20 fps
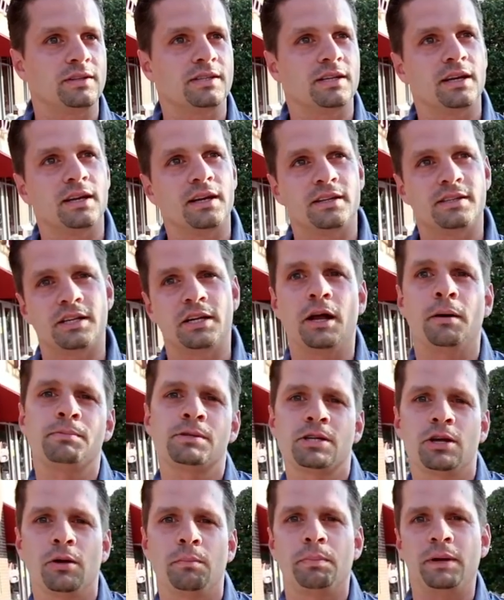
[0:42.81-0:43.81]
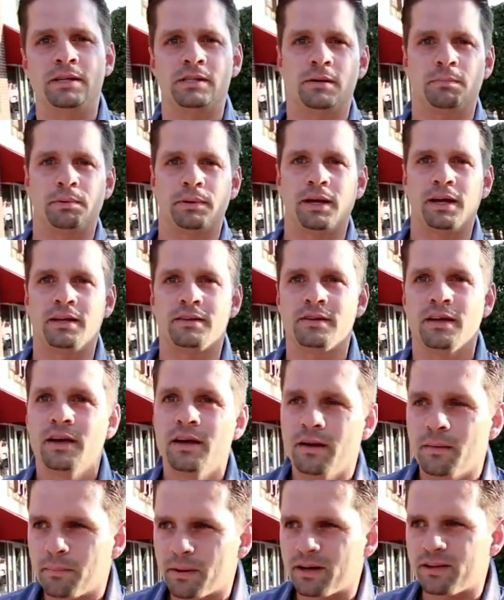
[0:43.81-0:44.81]
it's, a, it's an upscale pizza place,
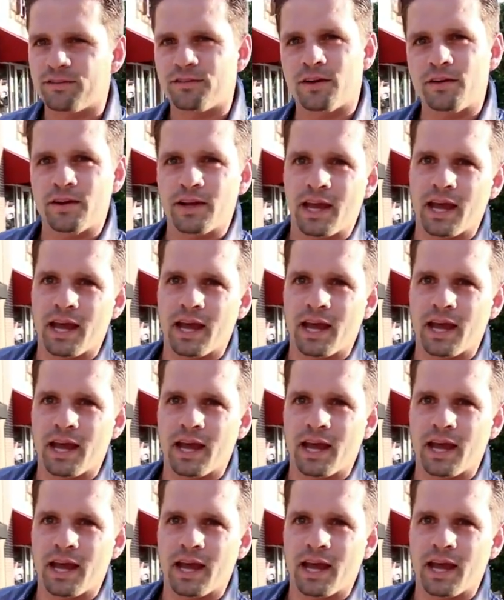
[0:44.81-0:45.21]
but it's very